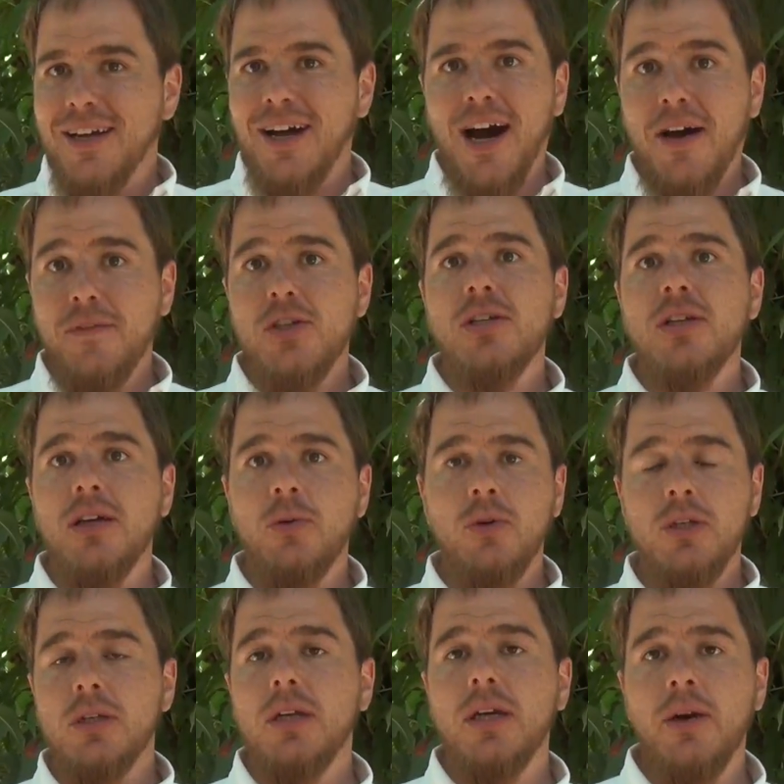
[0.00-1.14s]
Obviously, it
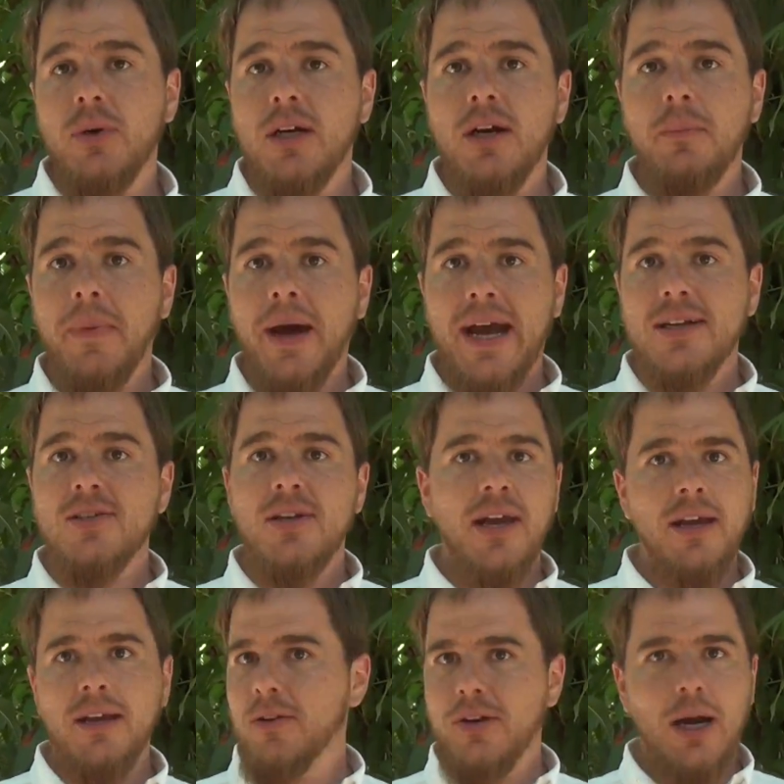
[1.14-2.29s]
would, it would come back
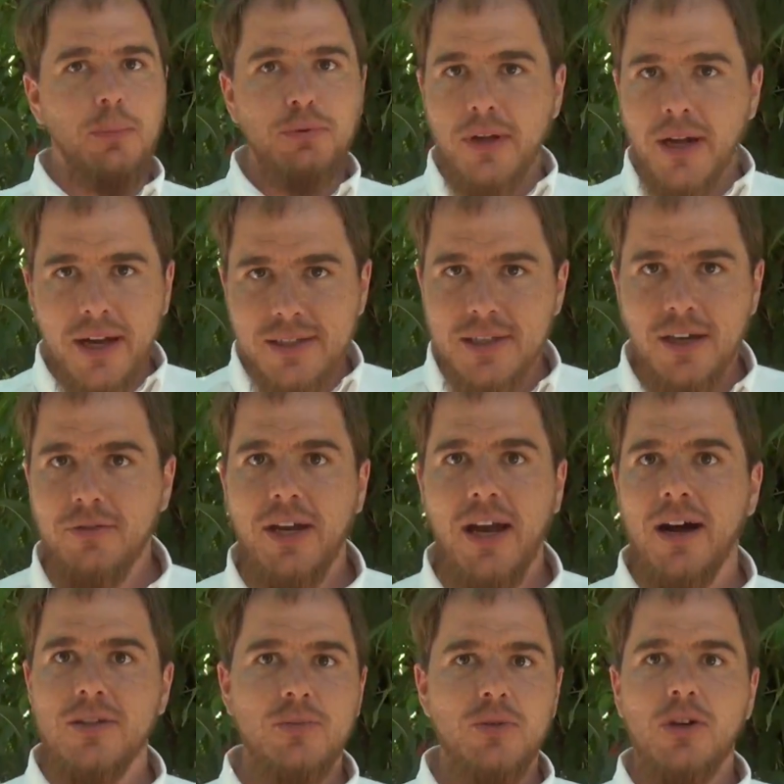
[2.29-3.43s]
saying you've got plenty of
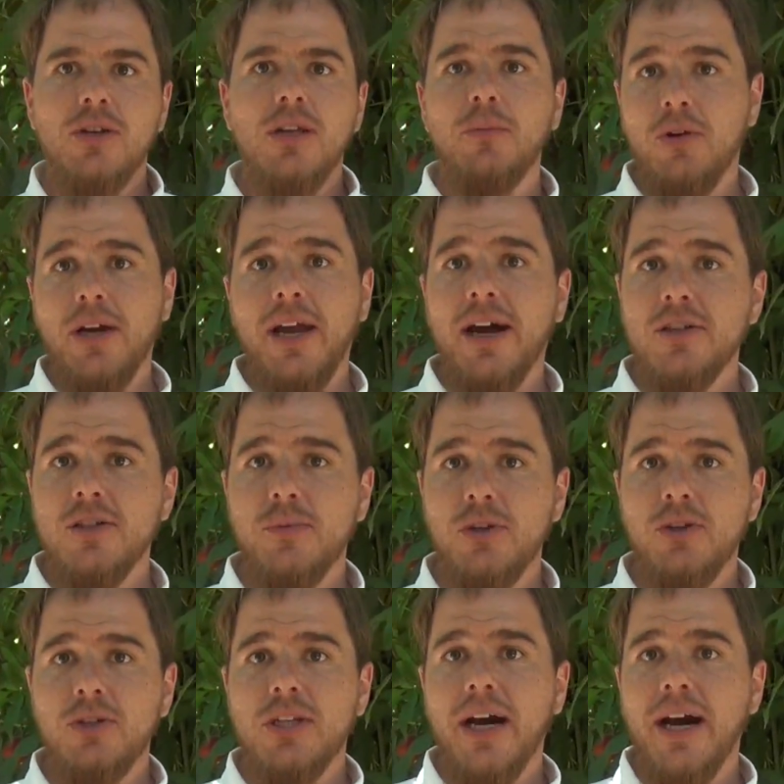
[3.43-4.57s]
calcium, don't need more calcium in
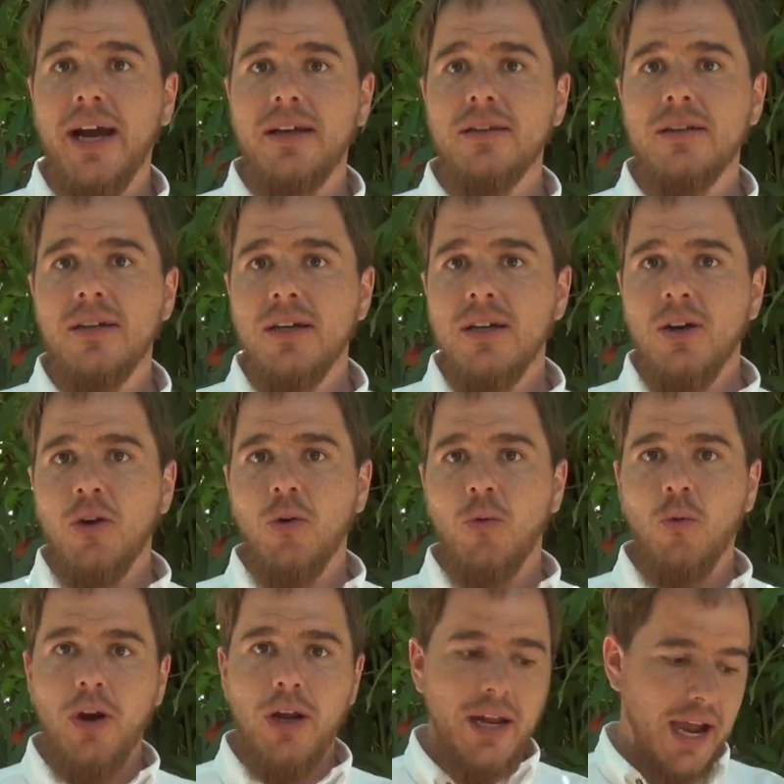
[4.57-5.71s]
your diet
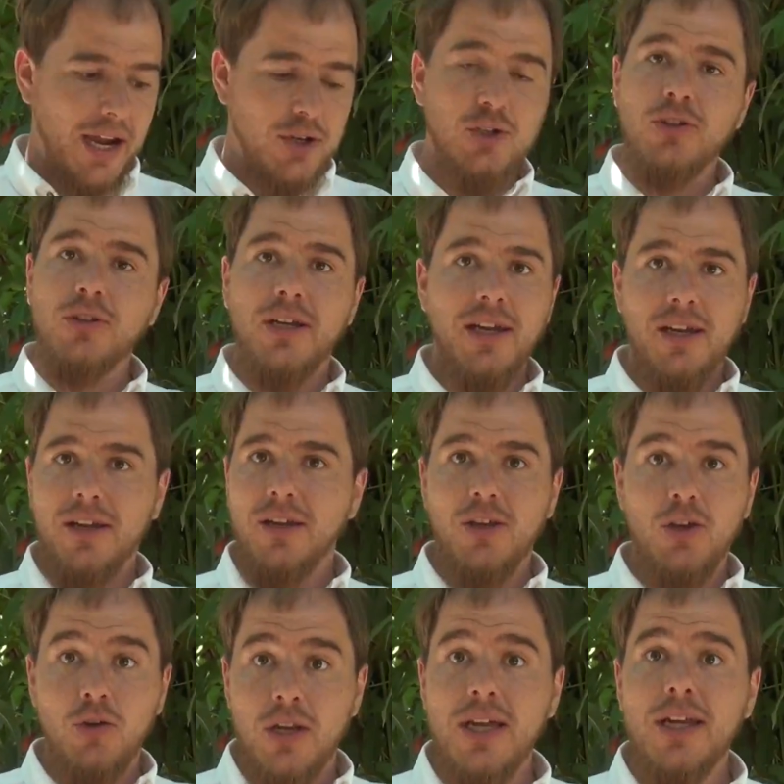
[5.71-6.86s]
when actually
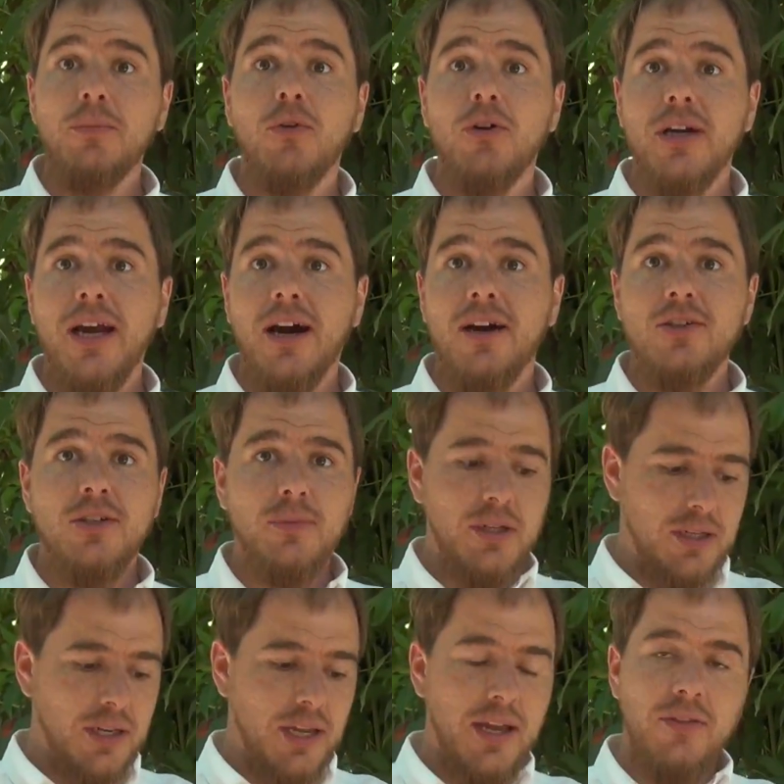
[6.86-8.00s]
you need more calcium
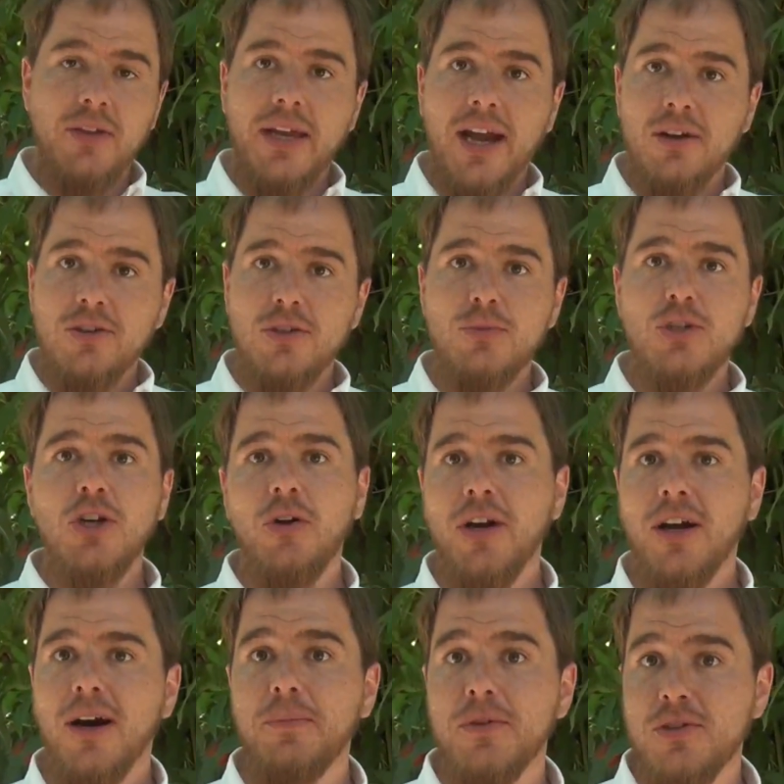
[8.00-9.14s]
and, and the calcium
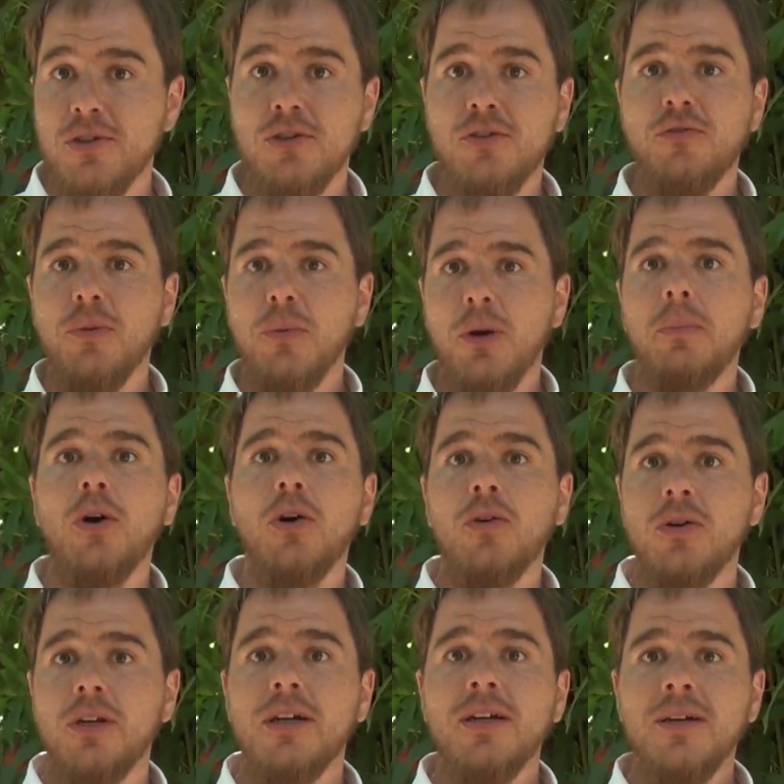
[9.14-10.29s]
showing up is just from your bone.